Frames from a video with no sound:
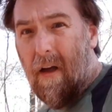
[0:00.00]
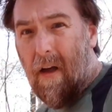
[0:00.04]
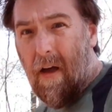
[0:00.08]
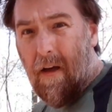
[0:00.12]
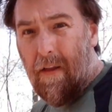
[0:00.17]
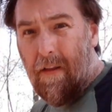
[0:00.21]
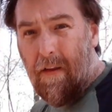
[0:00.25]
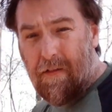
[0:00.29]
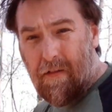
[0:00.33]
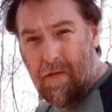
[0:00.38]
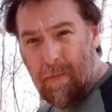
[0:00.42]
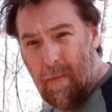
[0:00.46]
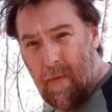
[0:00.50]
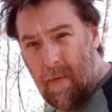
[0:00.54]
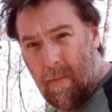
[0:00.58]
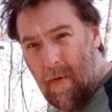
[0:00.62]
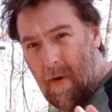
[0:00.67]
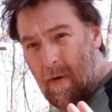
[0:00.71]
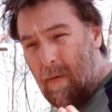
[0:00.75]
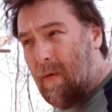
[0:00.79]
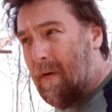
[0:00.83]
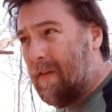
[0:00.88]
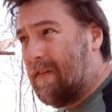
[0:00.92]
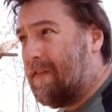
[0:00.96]
This will be my
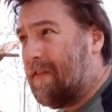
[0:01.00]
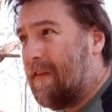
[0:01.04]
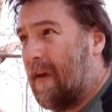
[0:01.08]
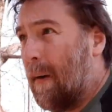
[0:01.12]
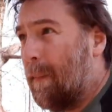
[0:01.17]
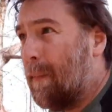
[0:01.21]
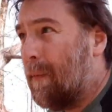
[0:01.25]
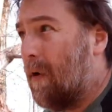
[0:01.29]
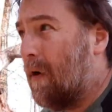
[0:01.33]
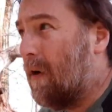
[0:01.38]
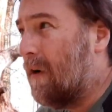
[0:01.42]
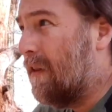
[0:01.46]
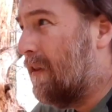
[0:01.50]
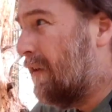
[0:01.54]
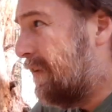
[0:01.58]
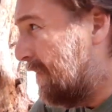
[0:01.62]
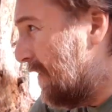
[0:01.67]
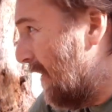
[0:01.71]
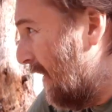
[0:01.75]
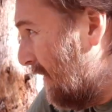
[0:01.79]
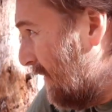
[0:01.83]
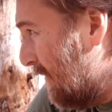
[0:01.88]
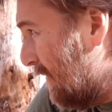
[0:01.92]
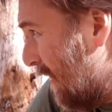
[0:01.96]
one stop longer than
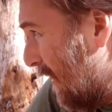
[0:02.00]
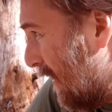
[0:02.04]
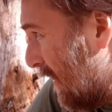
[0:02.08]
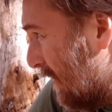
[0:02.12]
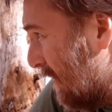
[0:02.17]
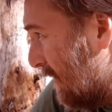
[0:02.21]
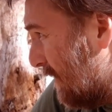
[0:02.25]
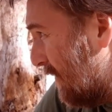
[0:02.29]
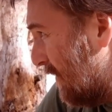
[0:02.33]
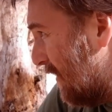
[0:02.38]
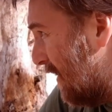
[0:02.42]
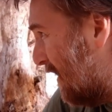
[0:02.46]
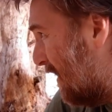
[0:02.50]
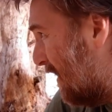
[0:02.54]
10 seconds.